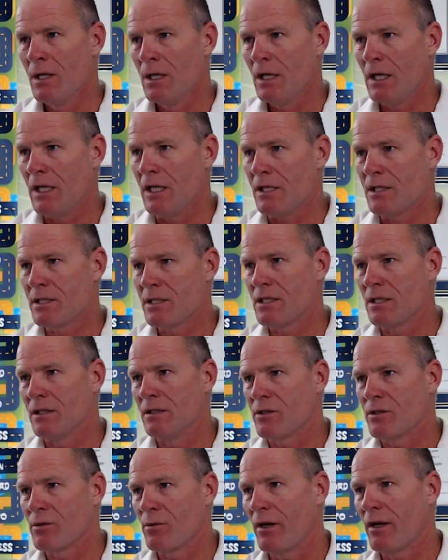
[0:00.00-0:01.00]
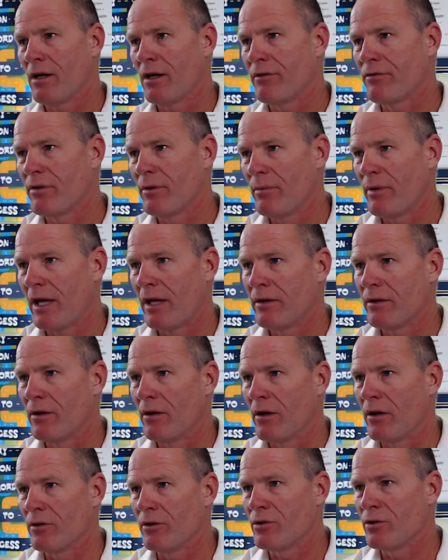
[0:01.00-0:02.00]
Easton, so right off the bat,
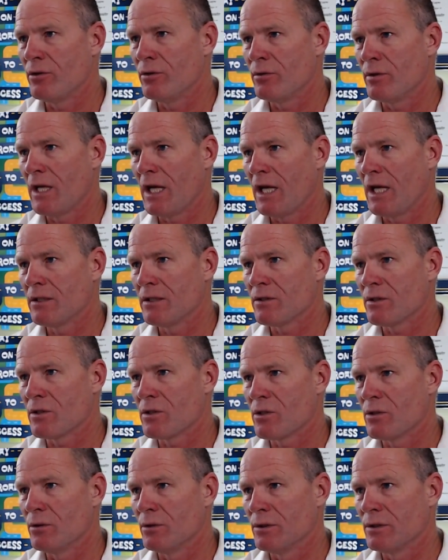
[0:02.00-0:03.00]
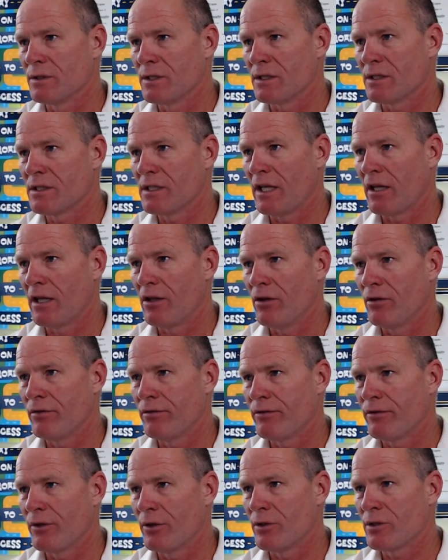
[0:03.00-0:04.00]
there are two Kansas schools that stand out.
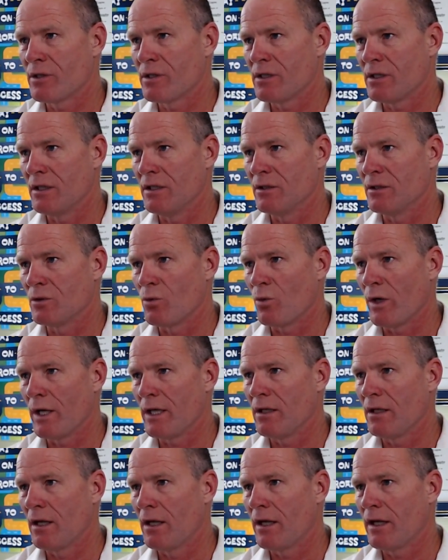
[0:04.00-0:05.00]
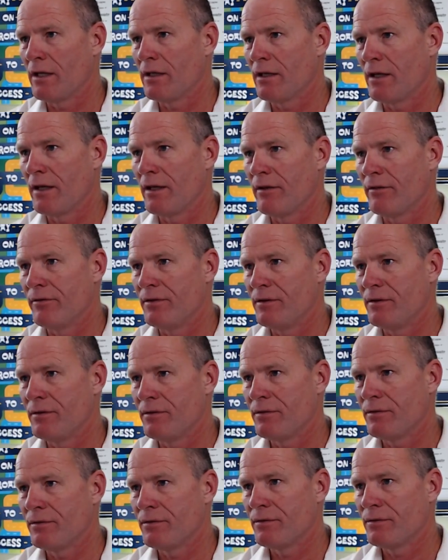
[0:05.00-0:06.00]
First is White Line. I have
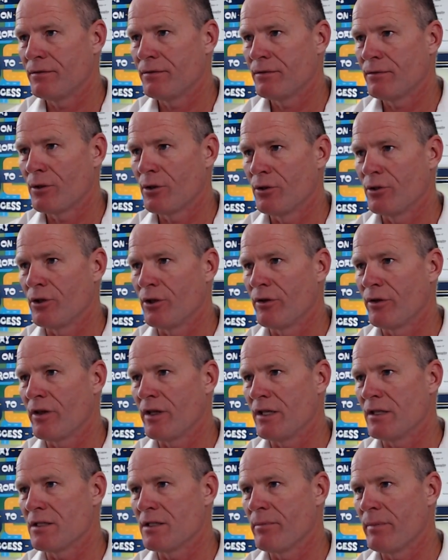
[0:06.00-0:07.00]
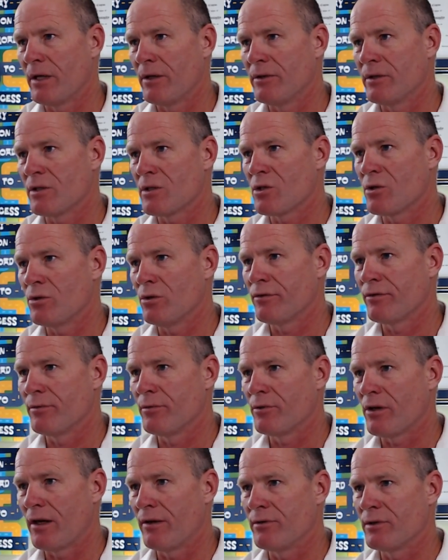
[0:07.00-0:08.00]
heard good things about this school
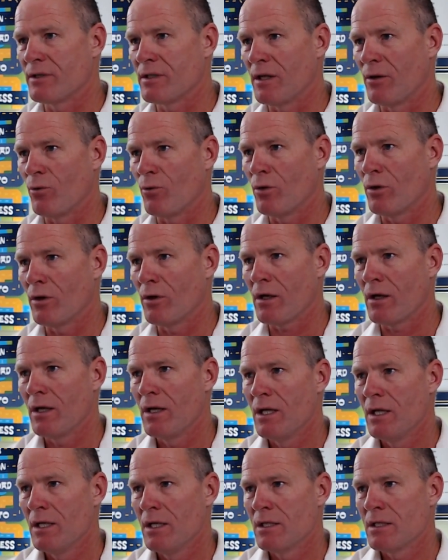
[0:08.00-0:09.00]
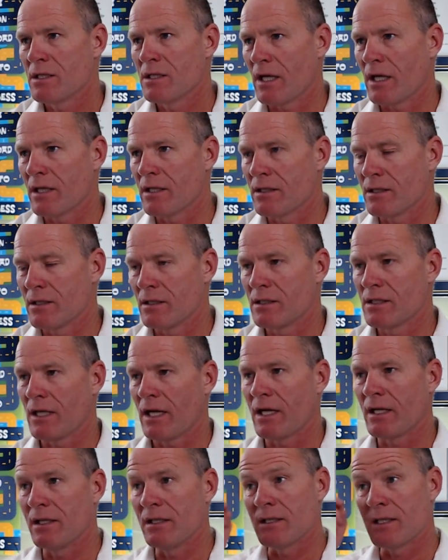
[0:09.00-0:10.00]
from drivers at work.
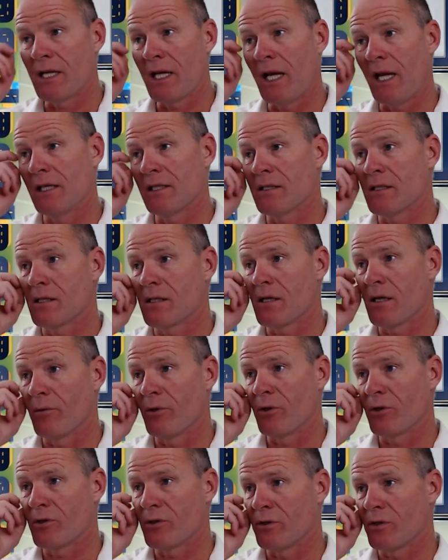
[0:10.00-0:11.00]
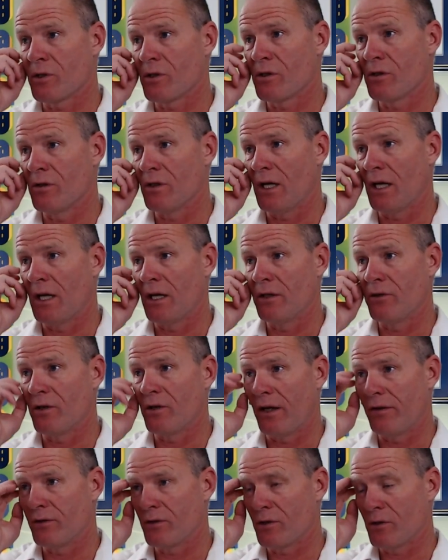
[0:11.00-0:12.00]
Second is Kansas Commercial
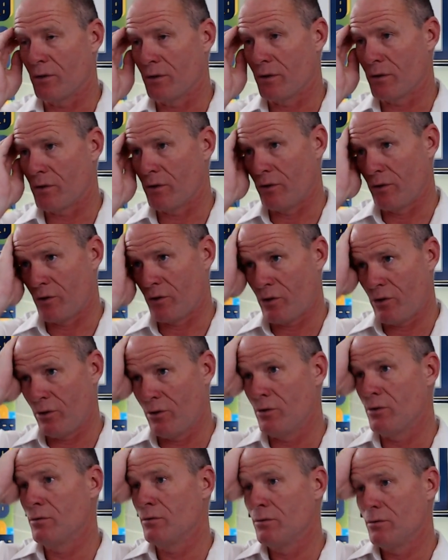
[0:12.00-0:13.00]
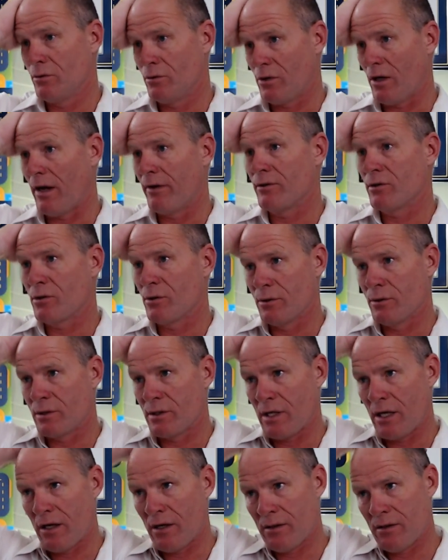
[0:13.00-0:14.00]
Driving School. So there's two driving schools
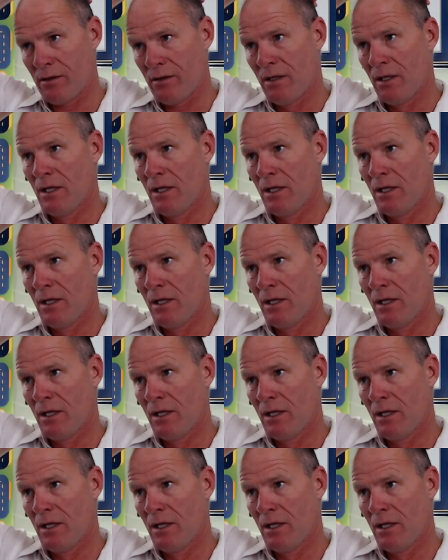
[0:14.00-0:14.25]
there.